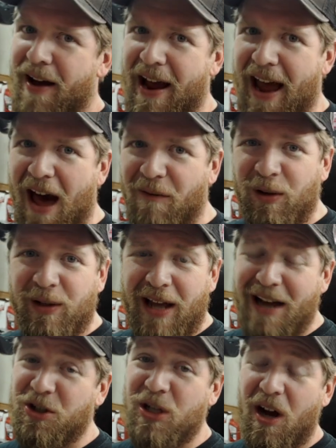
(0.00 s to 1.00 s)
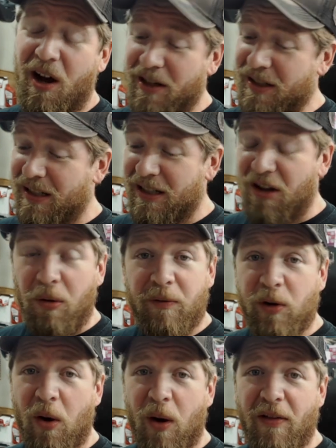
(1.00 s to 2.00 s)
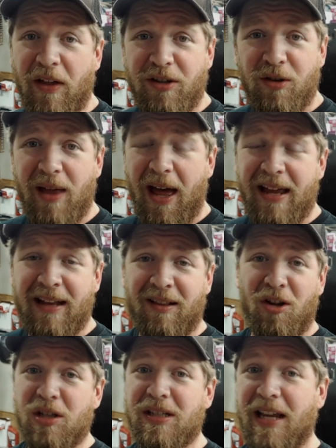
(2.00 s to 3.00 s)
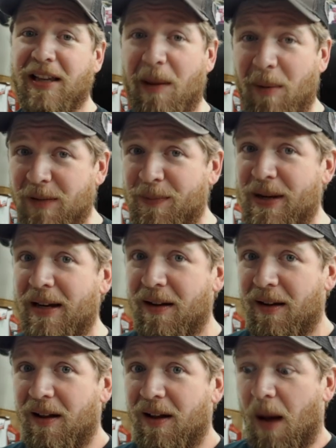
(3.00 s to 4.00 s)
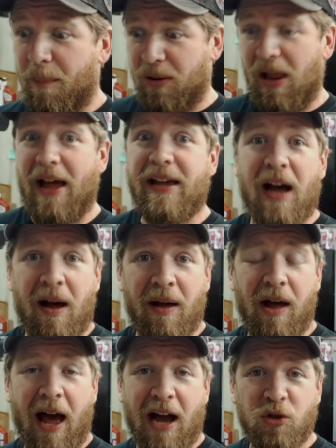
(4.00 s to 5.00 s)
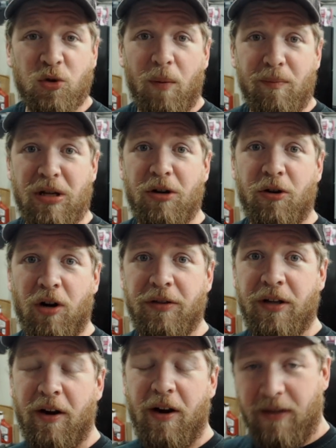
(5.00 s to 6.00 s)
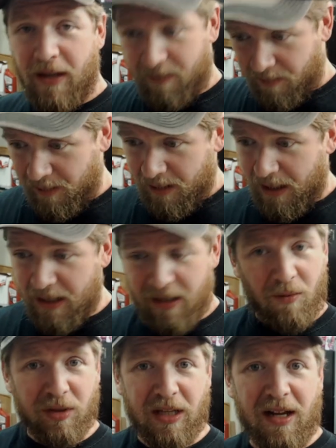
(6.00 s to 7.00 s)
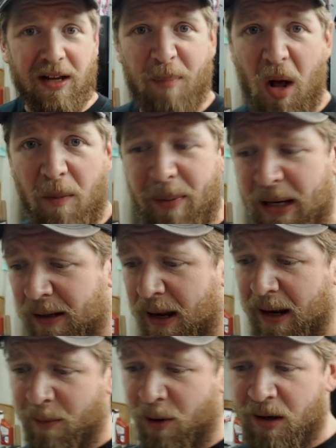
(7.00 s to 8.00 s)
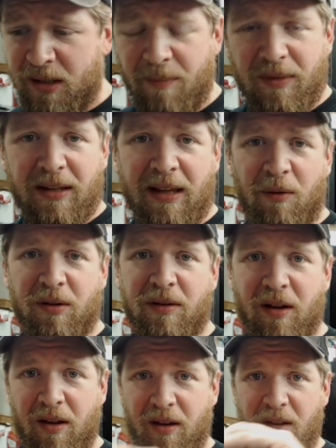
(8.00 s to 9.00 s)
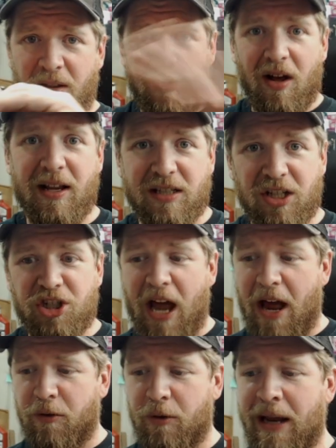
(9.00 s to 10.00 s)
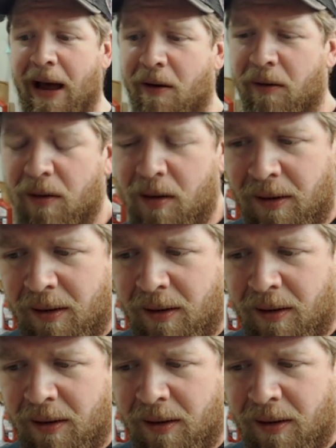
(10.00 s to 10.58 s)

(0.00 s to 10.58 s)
I haven't. Actually, honestly, don't even know how they do that. It looks like they must be applying an actual mirror on there and then hitting it with like a ball peen hammer or something that would cause the shattering out.